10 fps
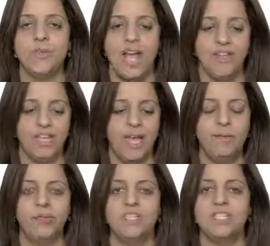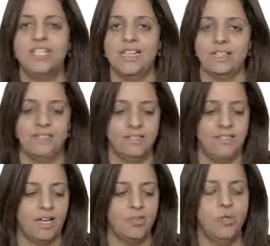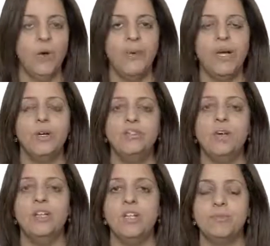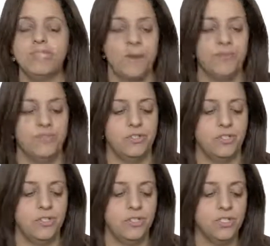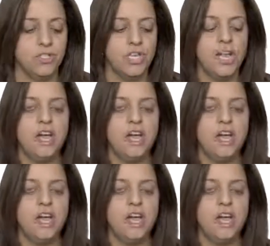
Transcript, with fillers: We have a game tree just like the tic-tac-toe, and we're going to adopt a depth-first search